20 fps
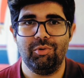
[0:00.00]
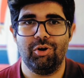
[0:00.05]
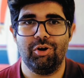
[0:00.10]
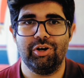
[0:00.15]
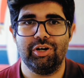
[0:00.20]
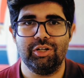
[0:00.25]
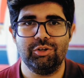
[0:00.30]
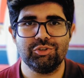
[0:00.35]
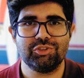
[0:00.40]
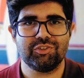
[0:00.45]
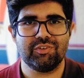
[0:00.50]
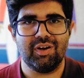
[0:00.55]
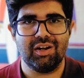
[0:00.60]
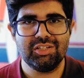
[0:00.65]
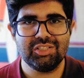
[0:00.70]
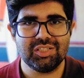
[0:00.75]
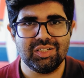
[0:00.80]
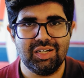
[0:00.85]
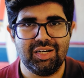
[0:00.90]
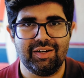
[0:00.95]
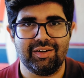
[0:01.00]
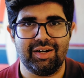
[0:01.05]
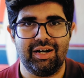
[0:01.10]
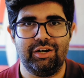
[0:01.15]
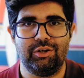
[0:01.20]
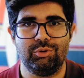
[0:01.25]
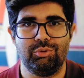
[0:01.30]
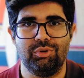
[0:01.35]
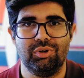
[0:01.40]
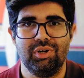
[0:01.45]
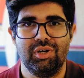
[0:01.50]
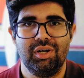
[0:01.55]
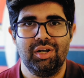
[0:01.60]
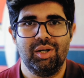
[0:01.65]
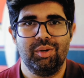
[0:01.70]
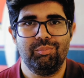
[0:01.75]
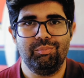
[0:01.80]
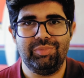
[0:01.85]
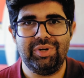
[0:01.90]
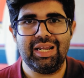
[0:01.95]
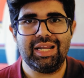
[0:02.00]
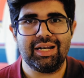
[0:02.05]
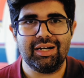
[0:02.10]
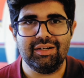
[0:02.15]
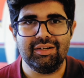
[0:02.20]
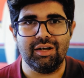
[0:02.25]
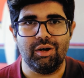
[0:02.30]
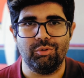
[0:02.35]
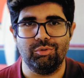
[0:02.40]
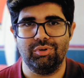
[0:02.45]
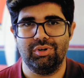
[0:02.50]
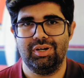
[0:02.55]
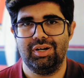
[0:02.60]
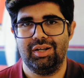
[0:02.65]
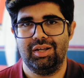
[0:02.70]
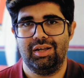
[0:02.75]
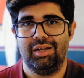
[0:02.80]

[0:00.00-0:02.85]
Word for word: or do you structurally try to break it down?